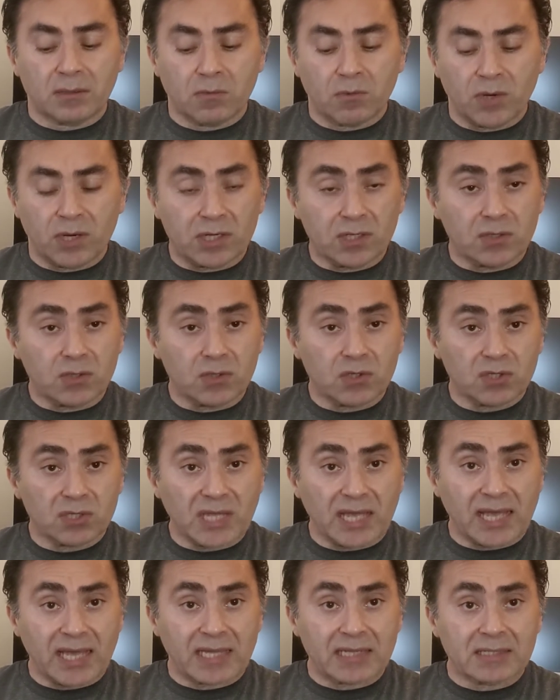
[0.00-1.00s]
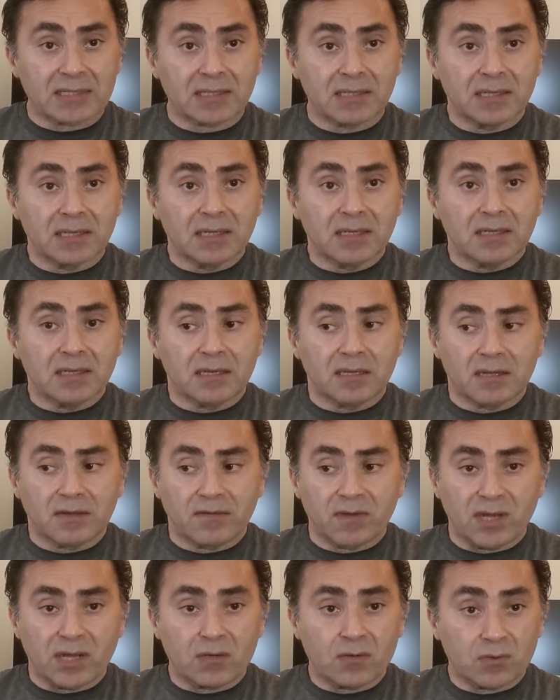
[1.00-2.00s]
where you stand, and
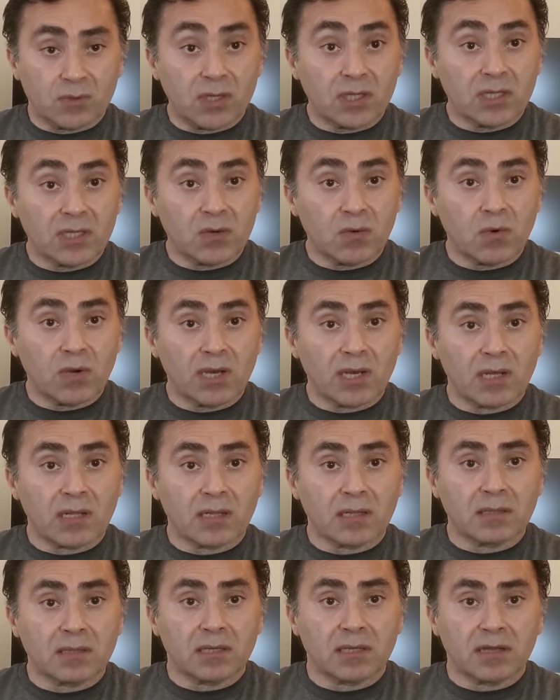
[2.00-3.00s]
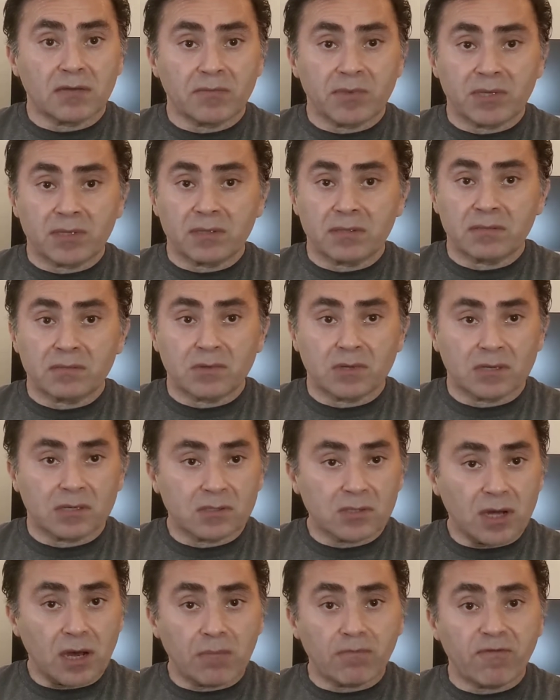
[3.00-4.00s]
you've done really well and have been a
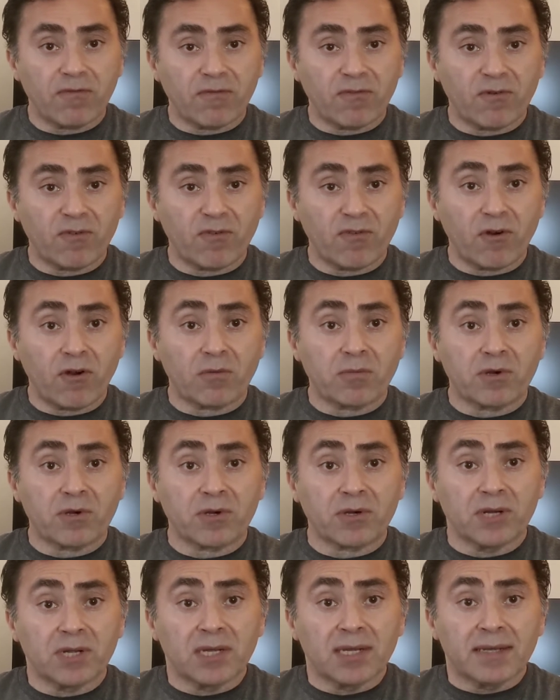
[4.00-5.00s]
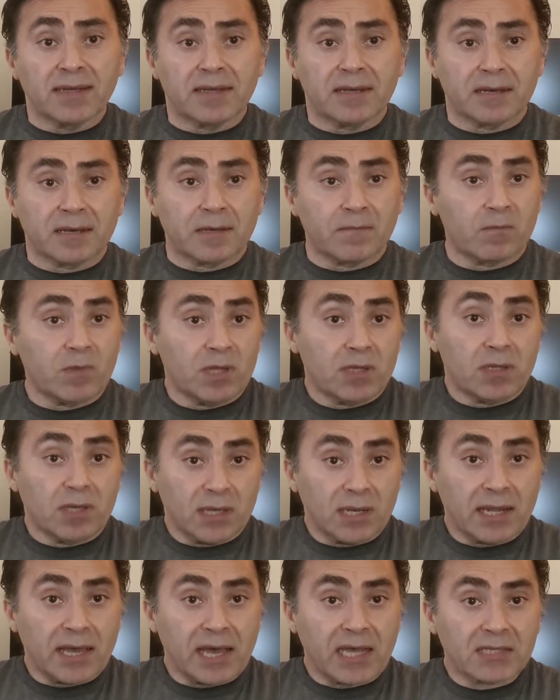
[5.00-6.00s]
top performer, then you
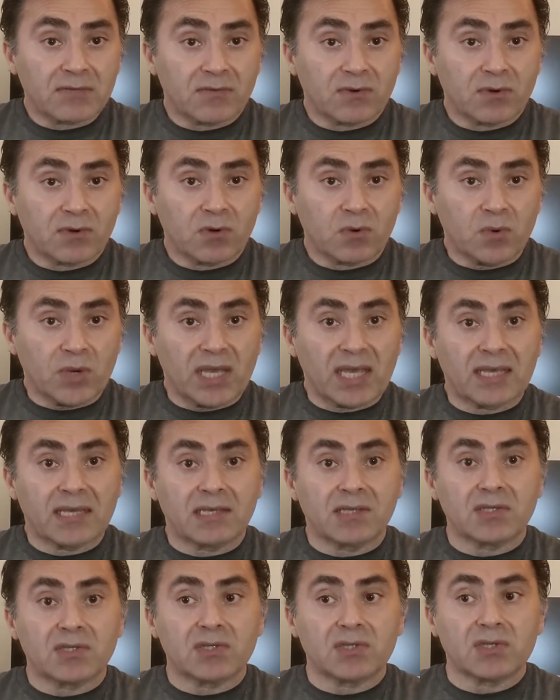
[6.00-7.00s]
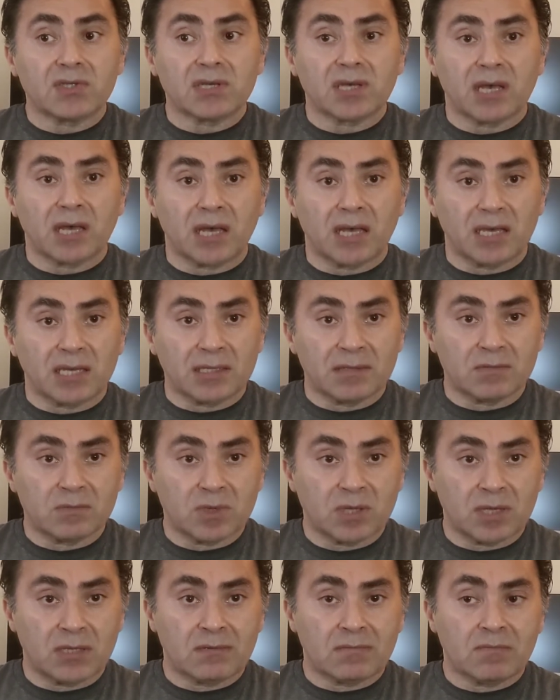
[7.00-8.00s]
can ask for a raise
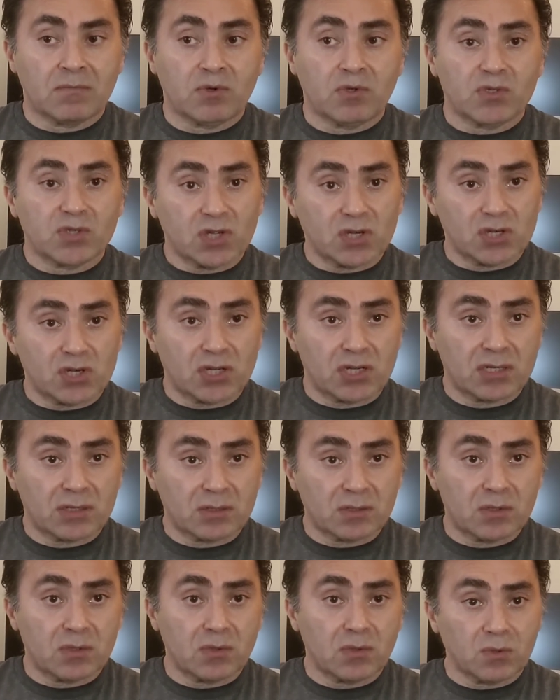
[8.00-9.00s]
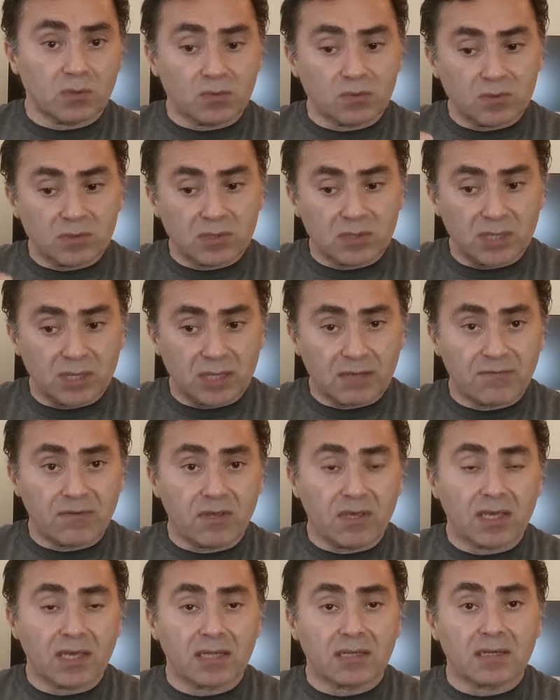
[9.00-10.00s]
and position to see if
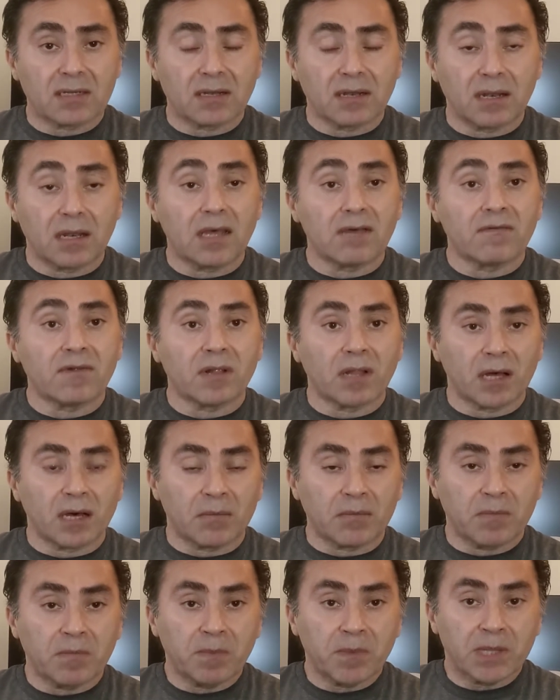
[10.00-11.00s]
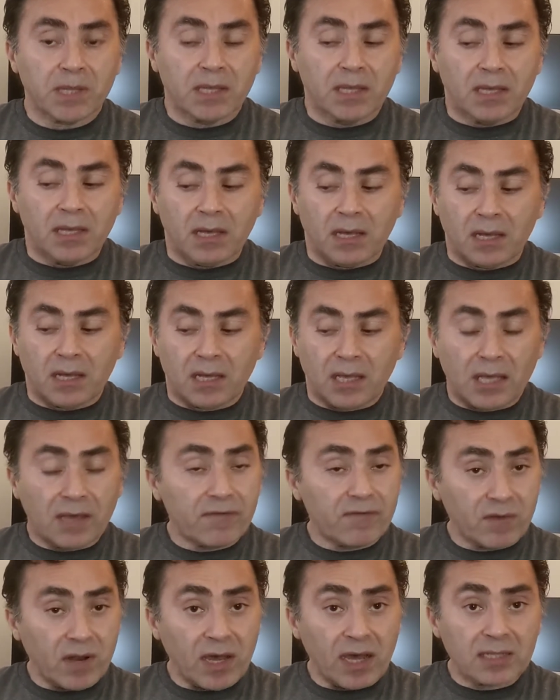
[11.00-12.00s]
you can level up.
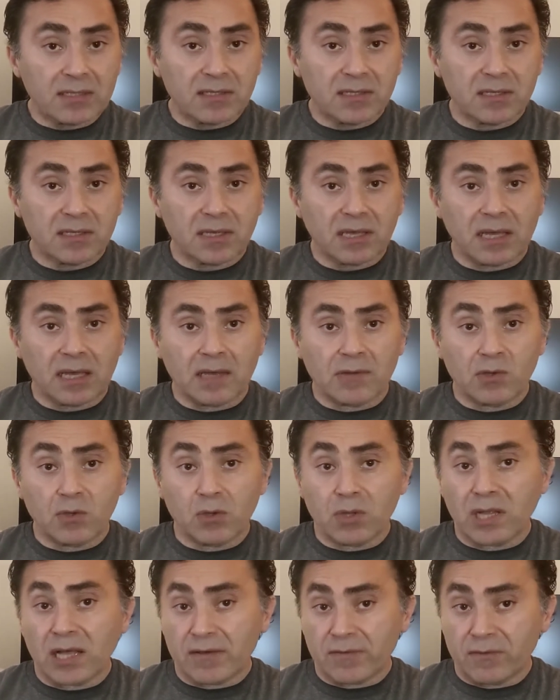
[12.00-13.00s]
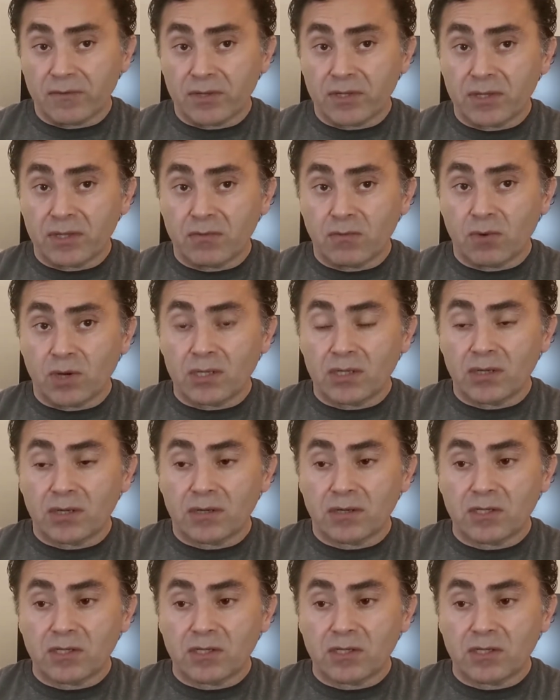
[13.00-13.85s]
If not, you'll have a 1 year